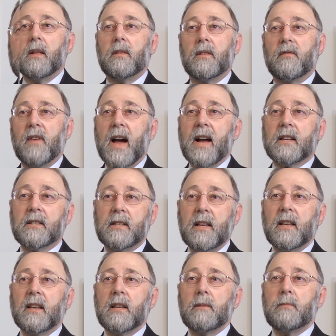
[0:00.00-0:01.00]
The
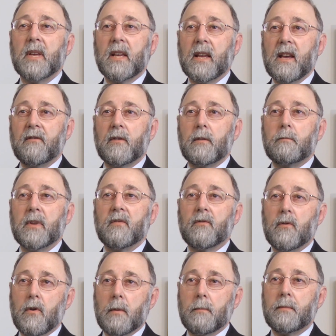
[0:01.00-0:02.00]
vaccine can be given
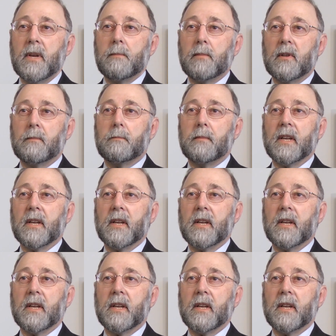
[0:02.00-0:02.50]
before people